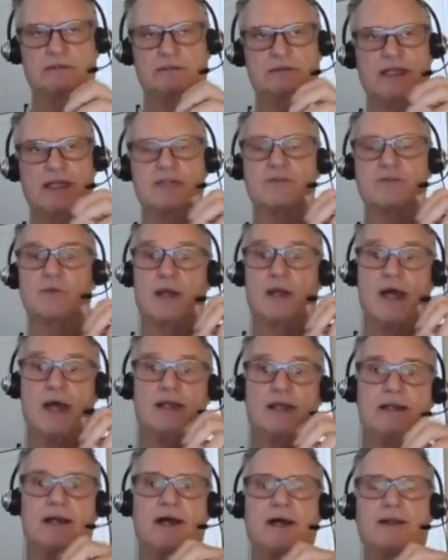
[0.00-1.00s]
That's what
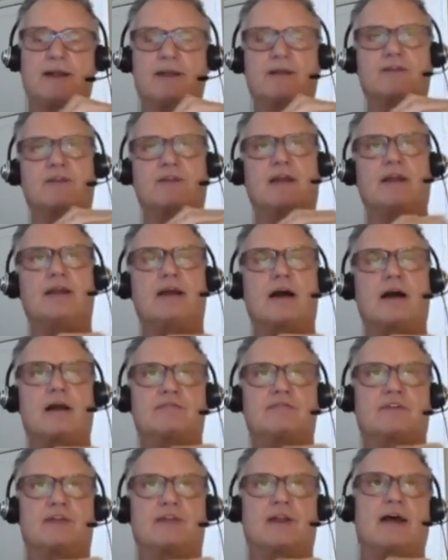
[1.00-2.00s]
I got, and thank
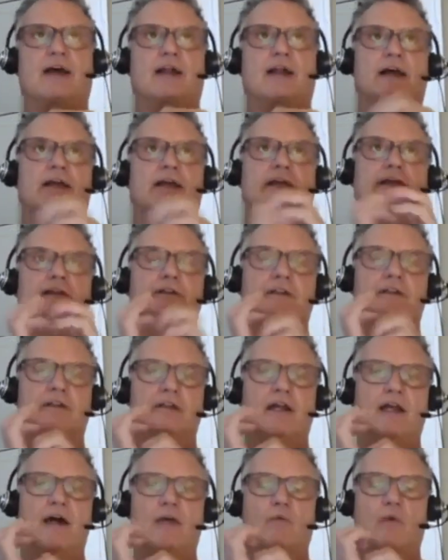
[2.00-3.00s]
God for that. I
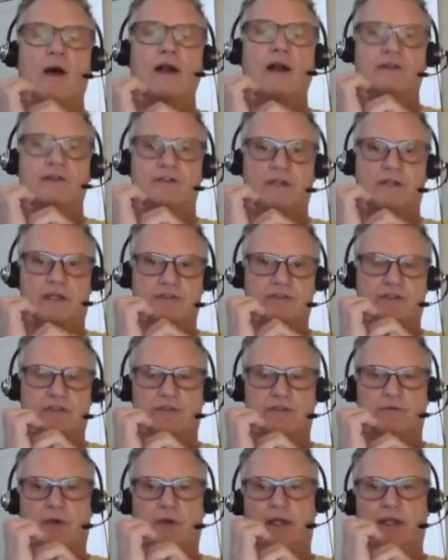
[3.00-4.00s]
did not want
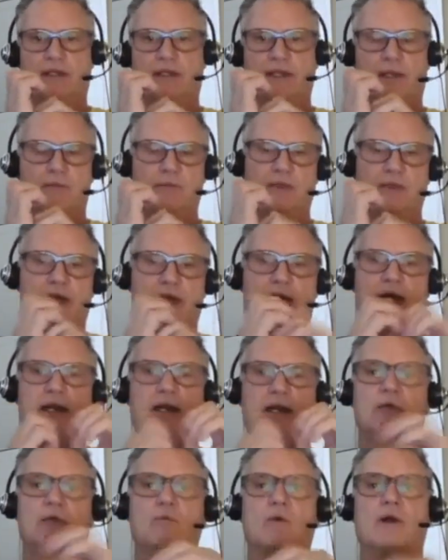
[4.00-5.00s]
justice when I came to
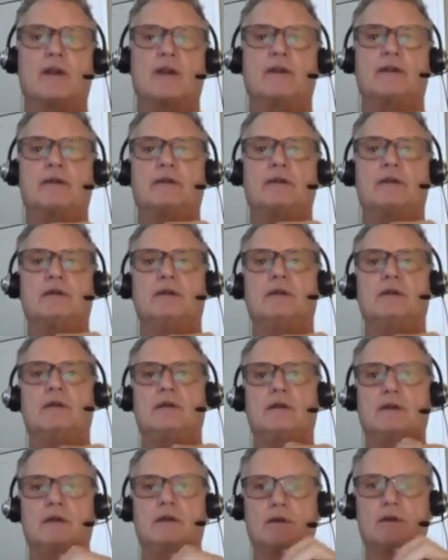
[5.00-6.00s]
God. I wanted
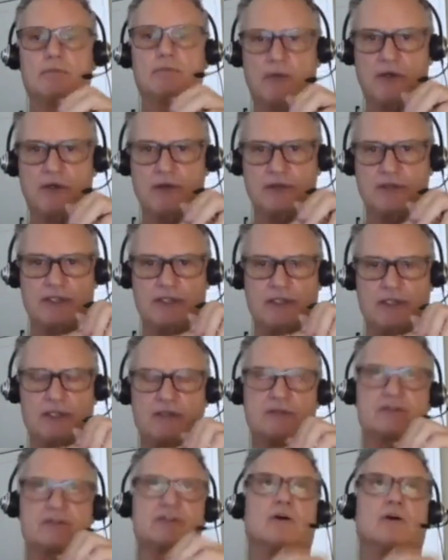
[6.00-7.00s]
mercy.
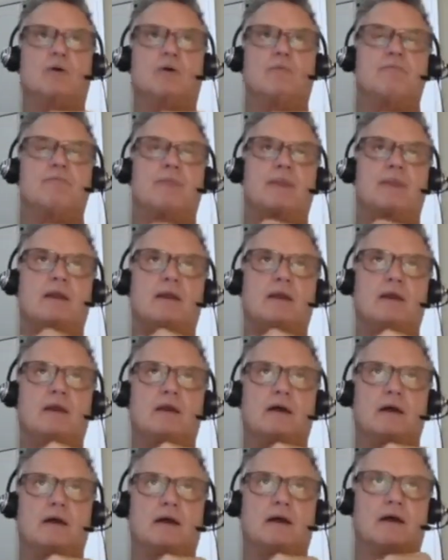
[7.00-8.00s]
And so
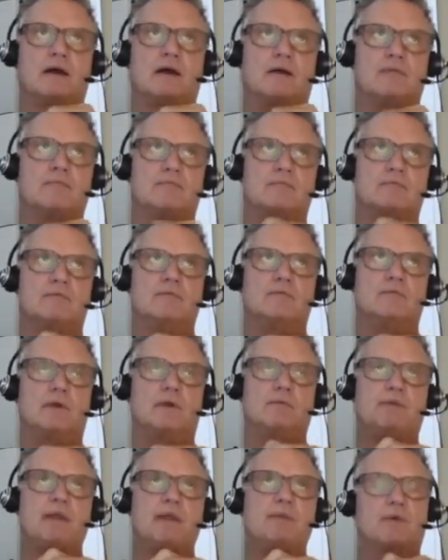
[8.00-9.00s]
um,
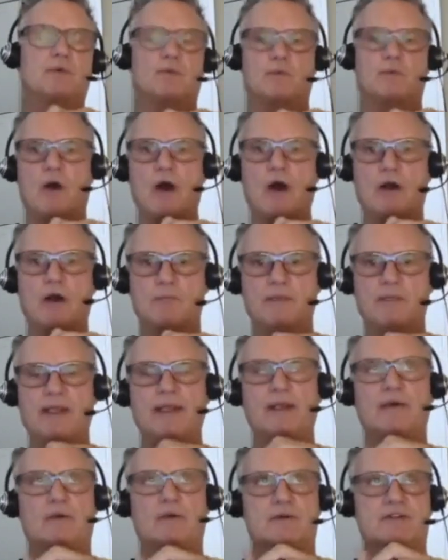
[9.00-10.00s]
when people wrong
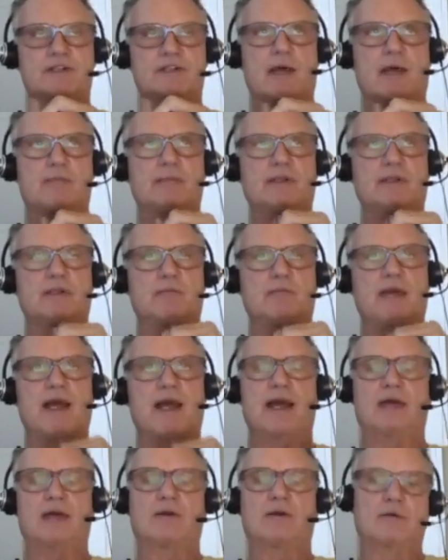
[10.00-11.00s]
me or stab me in the
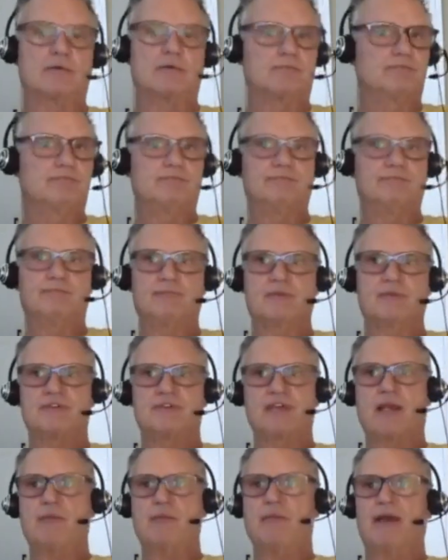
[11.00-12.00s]
back or
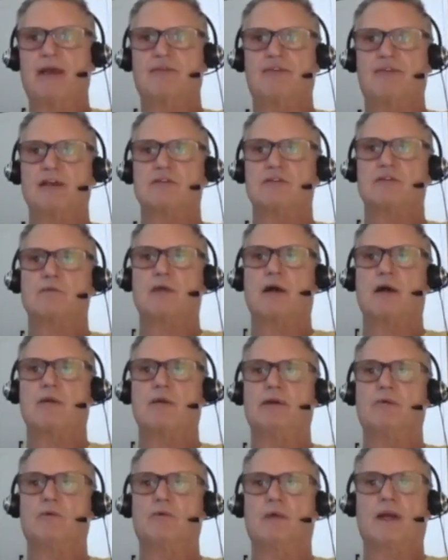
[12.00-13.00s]
say bad things
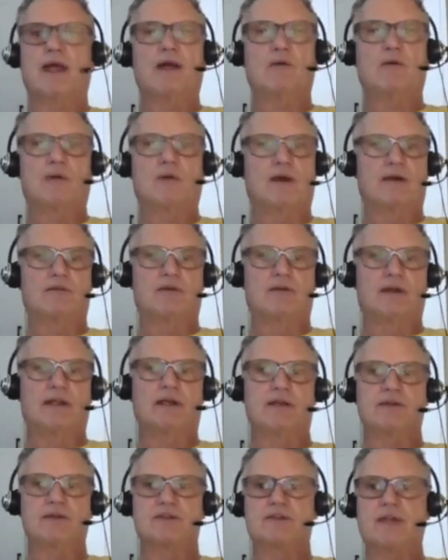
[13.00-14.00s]
about me, whatever
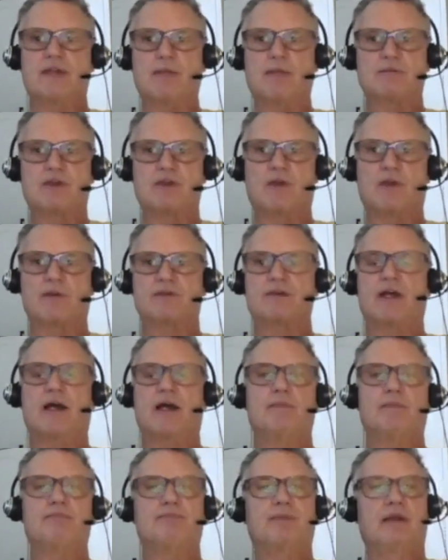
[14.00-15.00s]
it is, happens all the
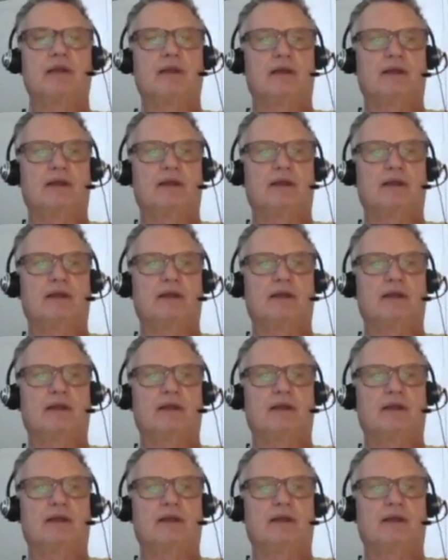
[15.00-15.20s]
time,